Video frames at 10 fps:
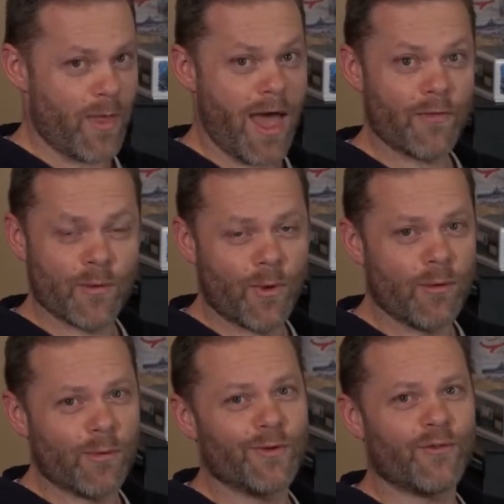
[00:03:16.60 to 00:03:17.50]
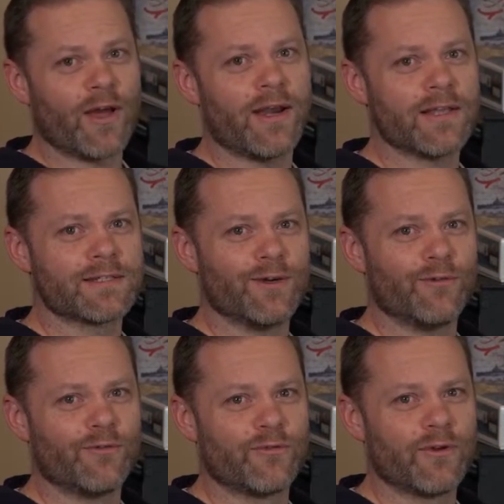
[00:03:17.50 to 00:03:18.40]
At the moment, we find
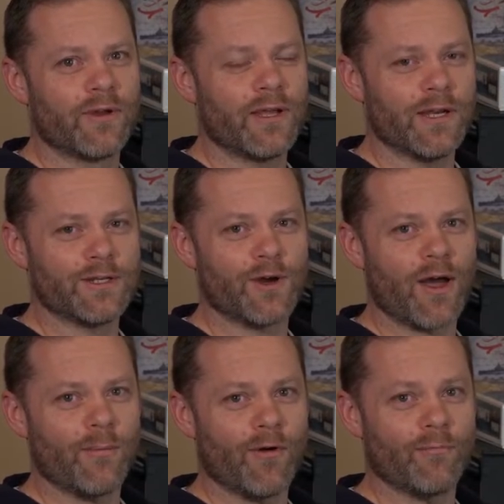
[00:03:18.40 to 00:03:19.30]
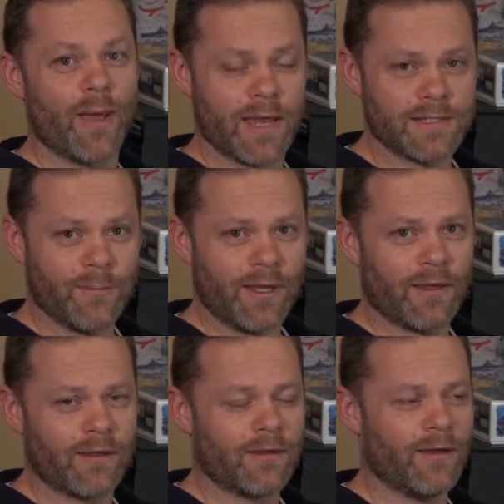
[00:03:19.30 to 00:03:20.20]
ourselves in a time of pandemic
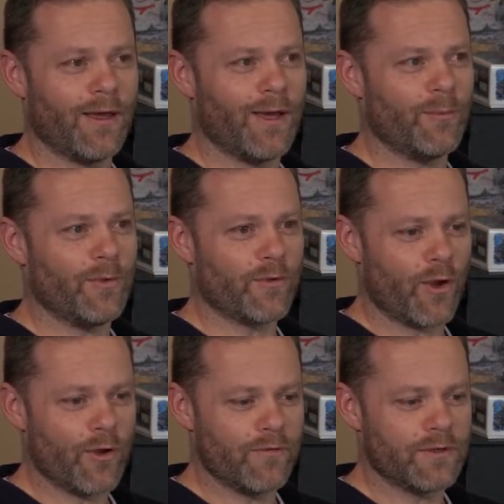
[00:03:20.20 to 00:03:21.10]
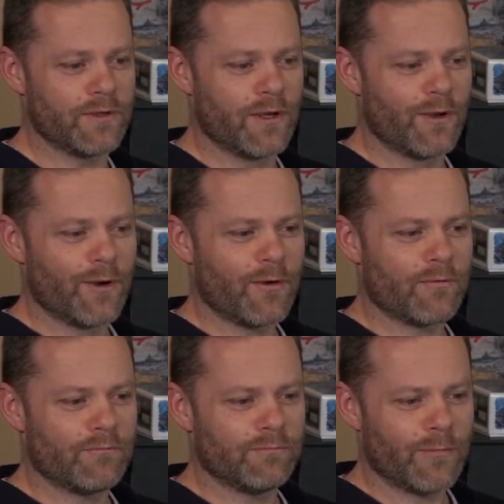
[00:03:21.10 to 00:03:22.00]
with COVID
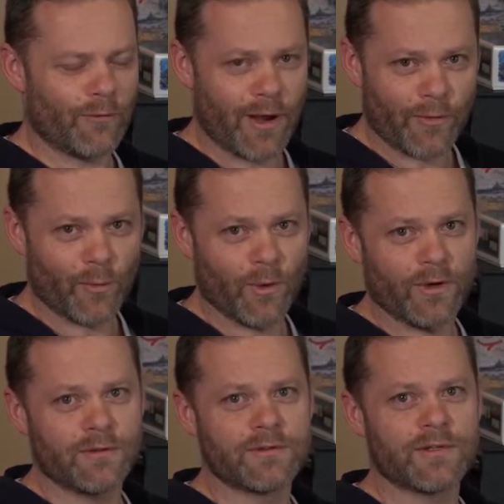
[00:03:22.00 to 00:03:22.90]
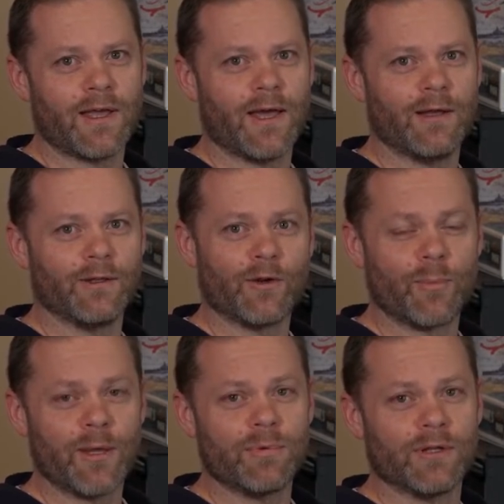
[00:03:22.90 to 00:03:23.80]
around the world. A lot of
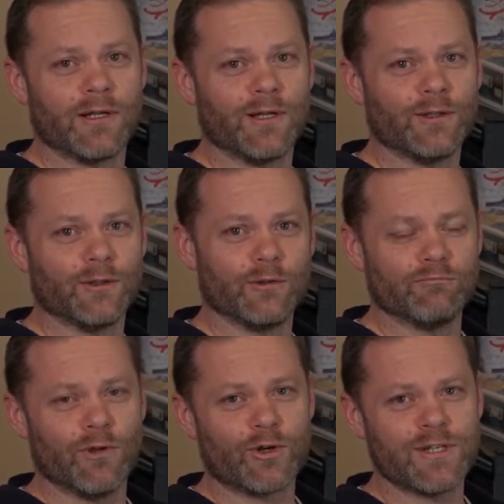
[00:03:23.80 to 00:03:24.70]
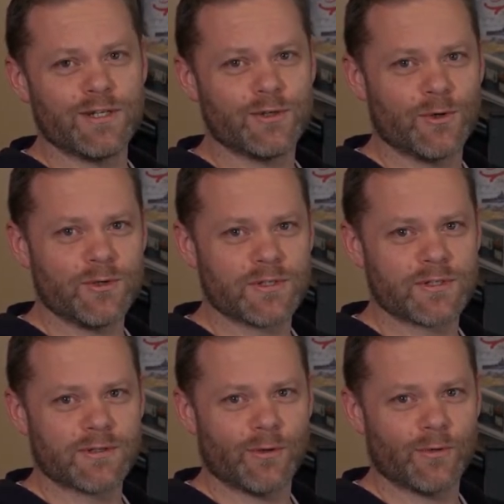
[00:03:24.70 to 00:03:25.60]
people are locked
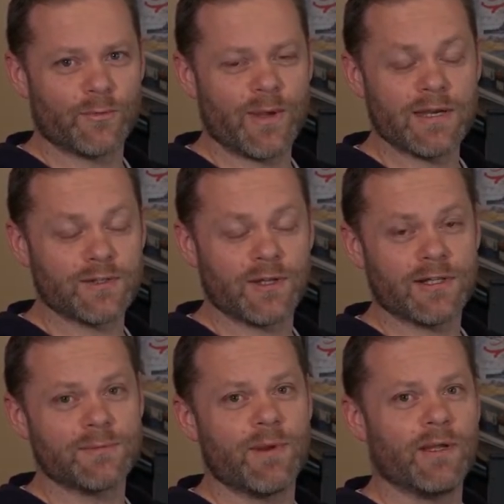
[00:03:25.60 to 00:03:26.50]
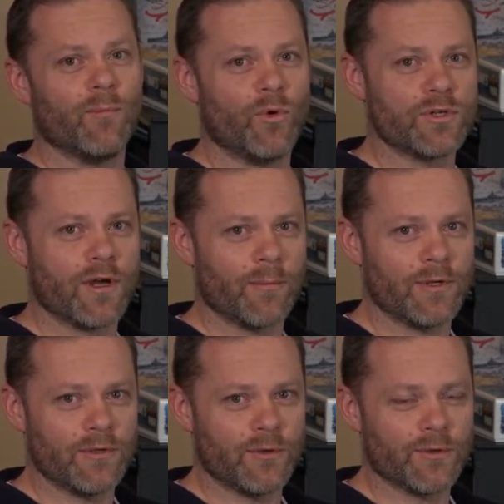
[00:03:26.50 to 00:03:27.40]
indoors or certainly spending more time
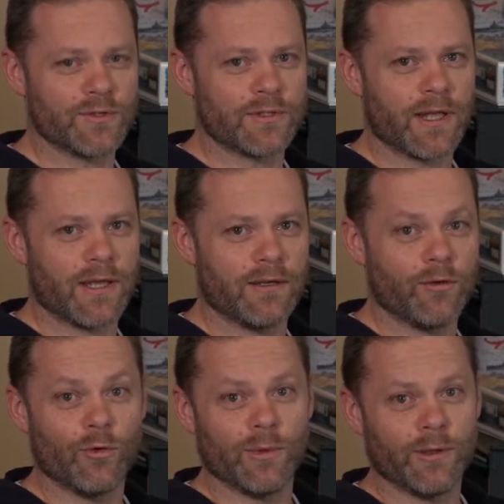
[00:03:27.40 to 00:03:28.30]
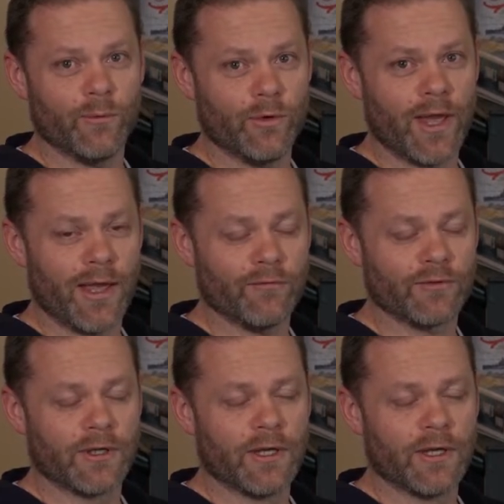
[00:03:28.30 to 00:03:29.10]
indoors than they normally would have.